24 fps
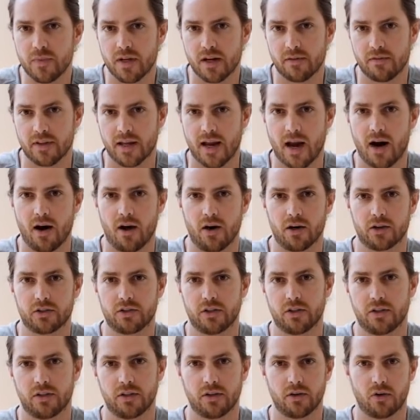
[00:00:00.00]
so it
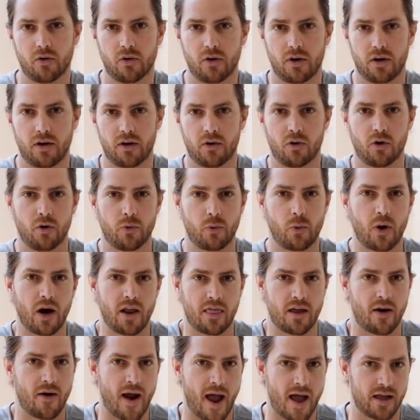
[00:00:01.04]
genuinely was
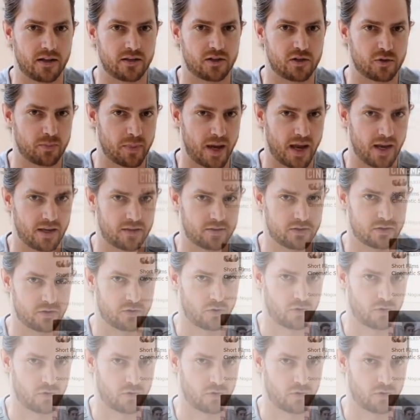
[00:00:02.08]
very valuable for me.